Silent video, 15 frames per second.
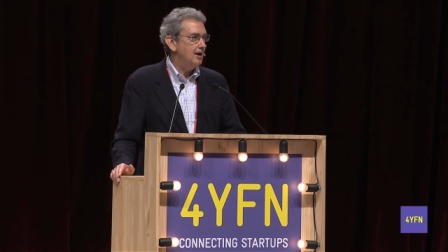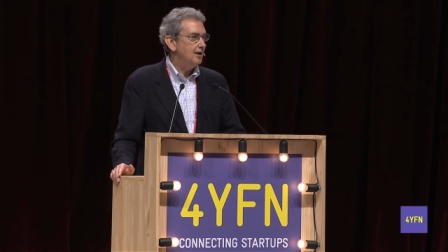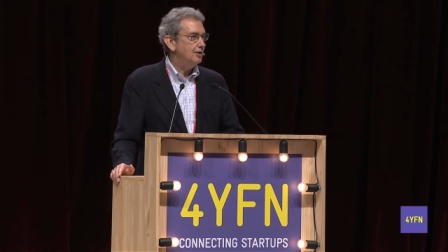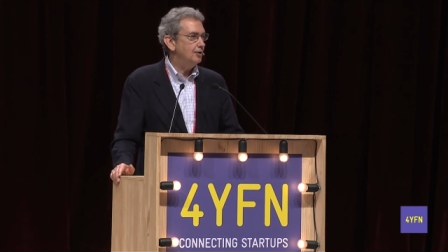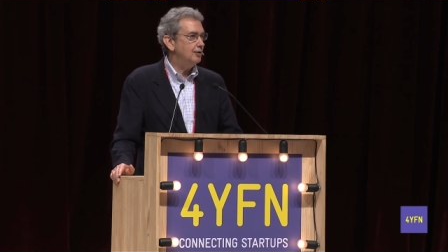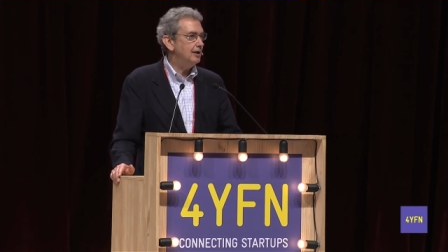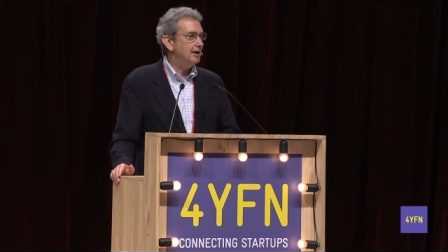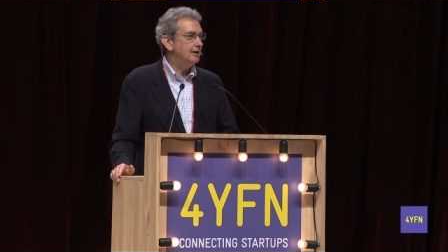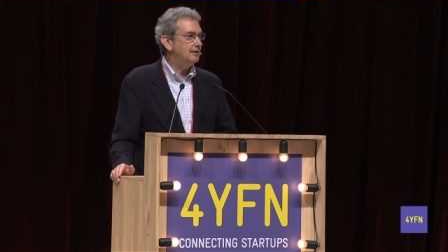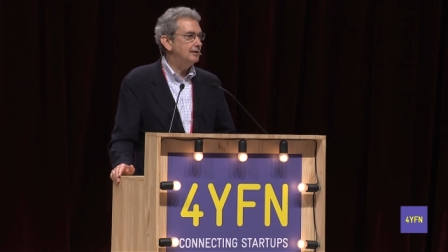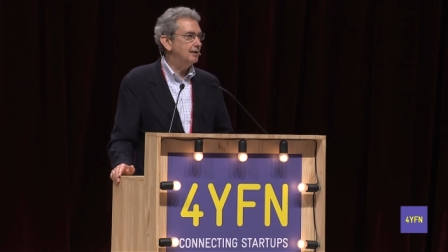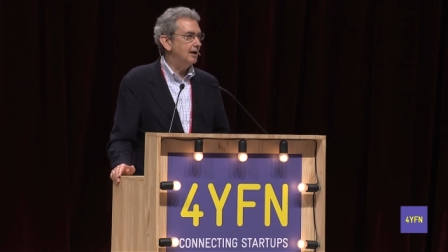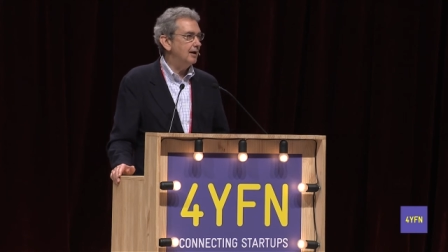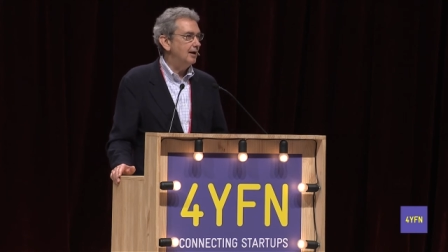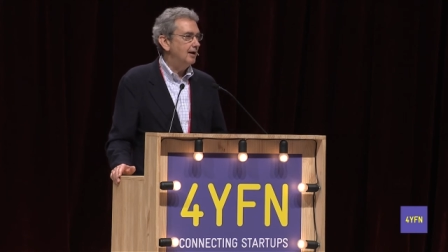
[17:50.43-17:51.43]
You need
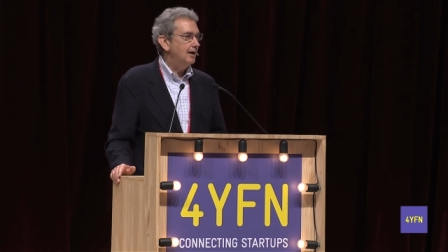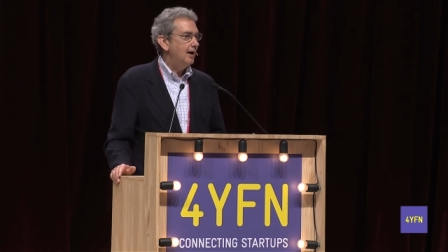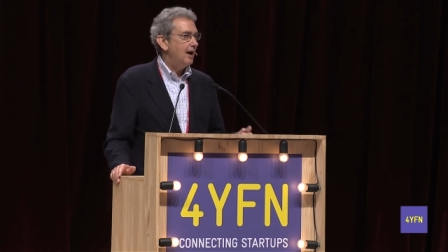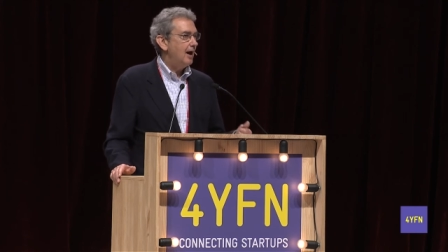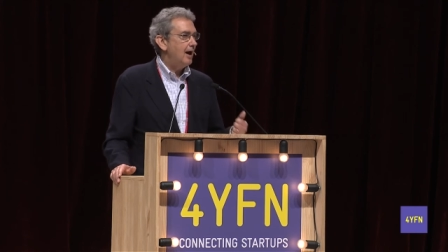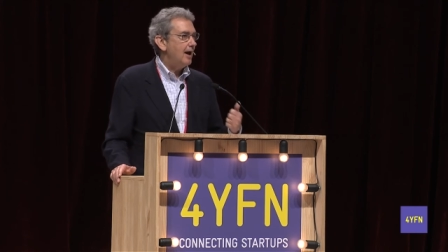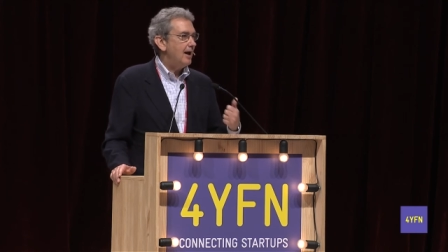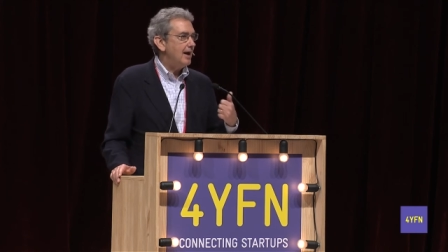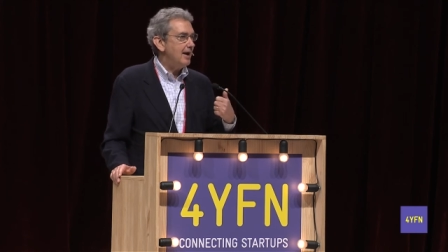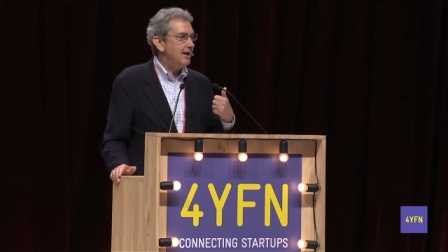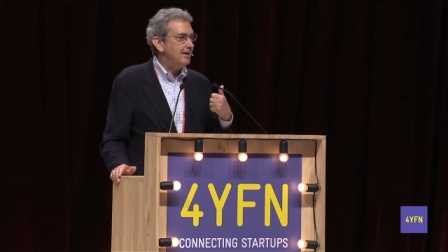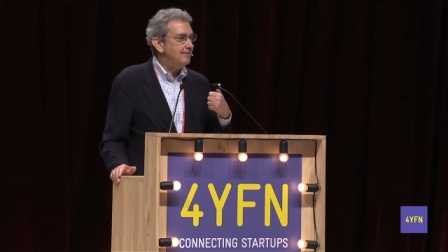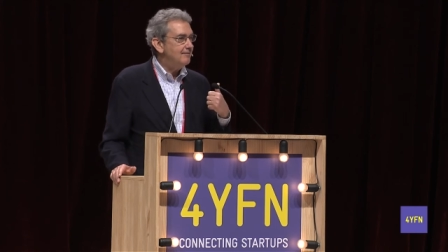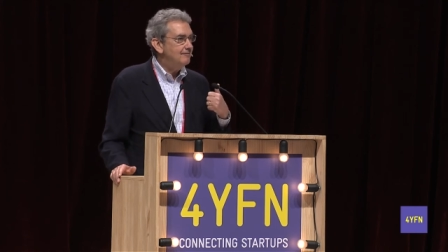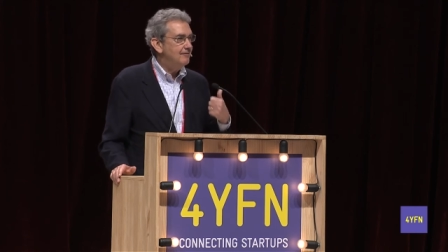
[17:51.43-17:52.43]
uh,
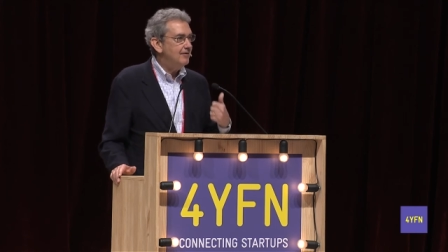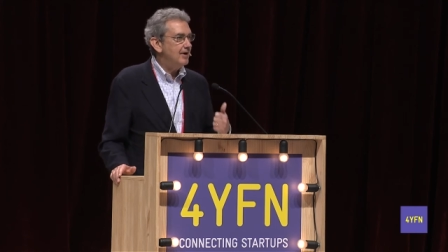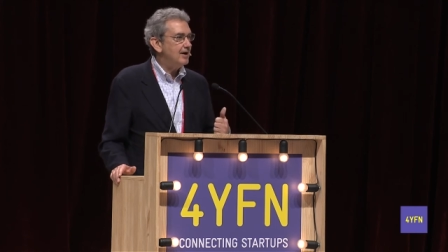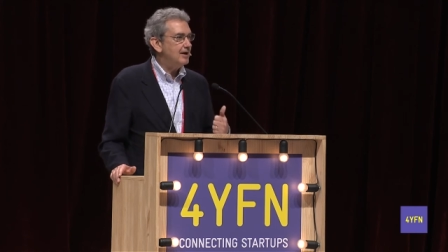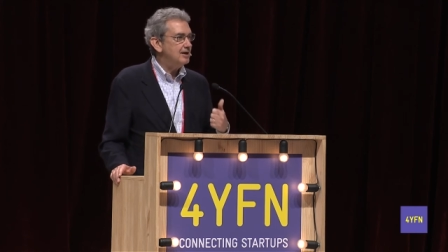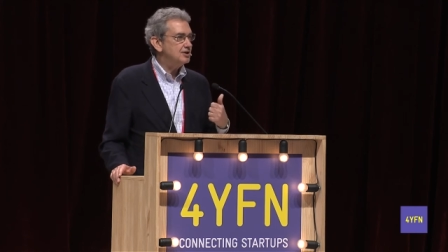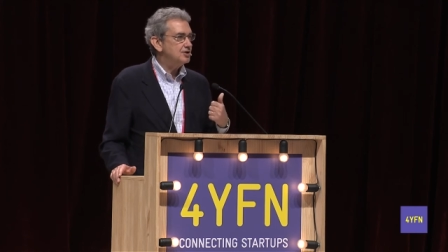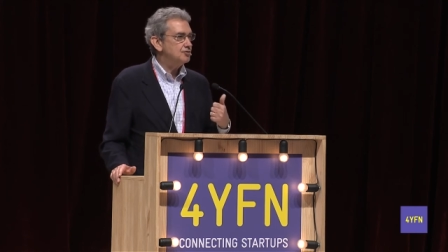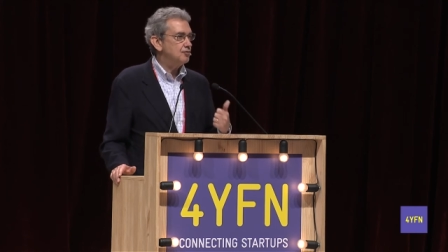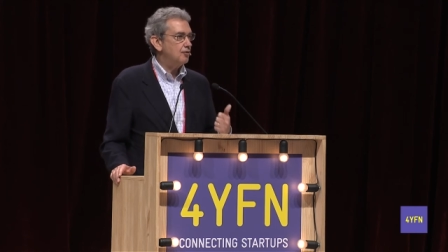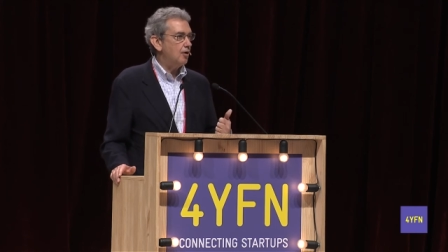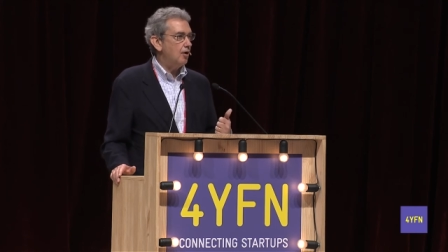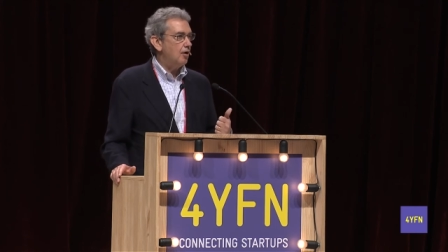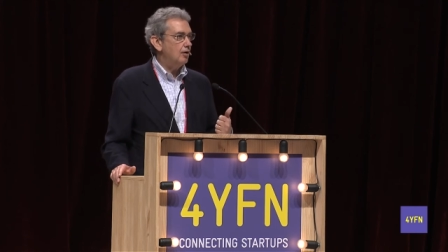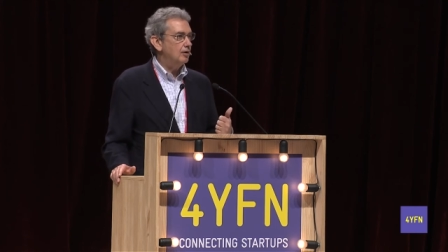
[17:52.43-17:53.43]
a very
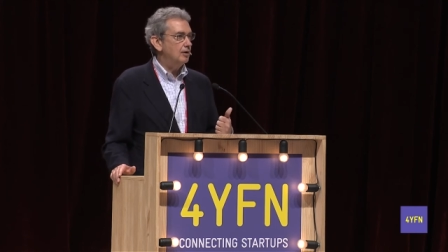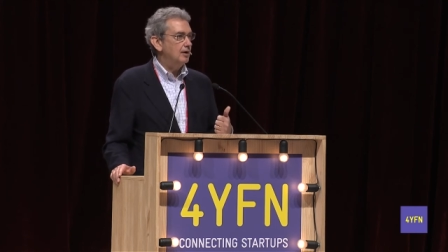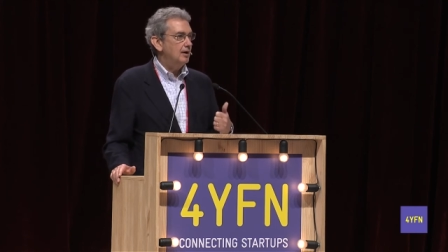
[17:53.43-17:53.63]
strong